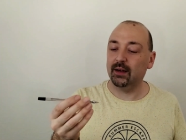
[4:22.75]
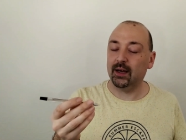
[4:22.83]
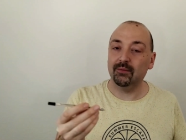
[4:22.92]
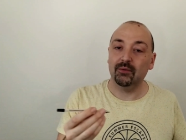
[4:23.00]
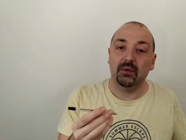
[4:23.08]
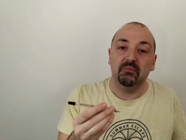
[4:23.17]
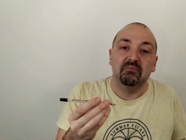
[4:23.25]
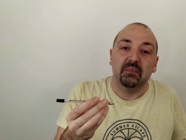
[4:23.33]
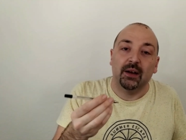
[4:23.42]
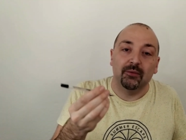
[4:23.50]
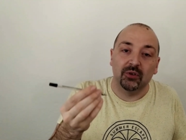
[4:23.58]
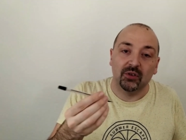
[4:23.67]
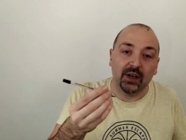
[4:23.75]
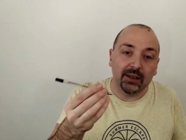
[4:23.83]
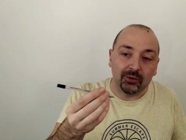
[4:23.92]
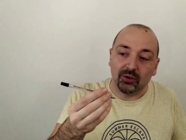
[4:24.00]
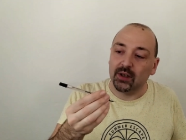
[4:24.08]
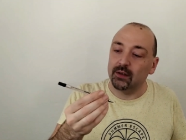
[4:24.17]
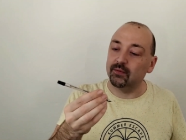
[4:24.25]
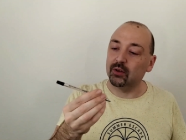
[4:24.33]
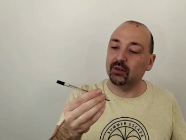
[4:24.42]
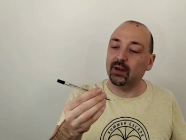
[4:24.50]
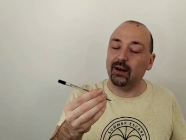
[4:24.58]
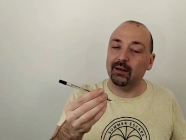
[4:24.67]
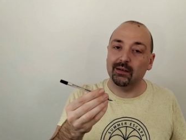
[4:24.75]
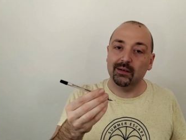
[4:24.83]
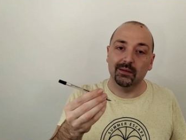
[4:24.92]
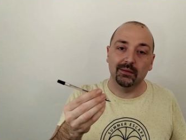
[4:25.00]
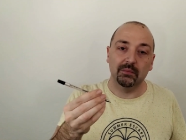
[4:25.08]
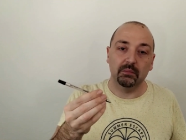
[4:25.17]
I was trying to sell for 10,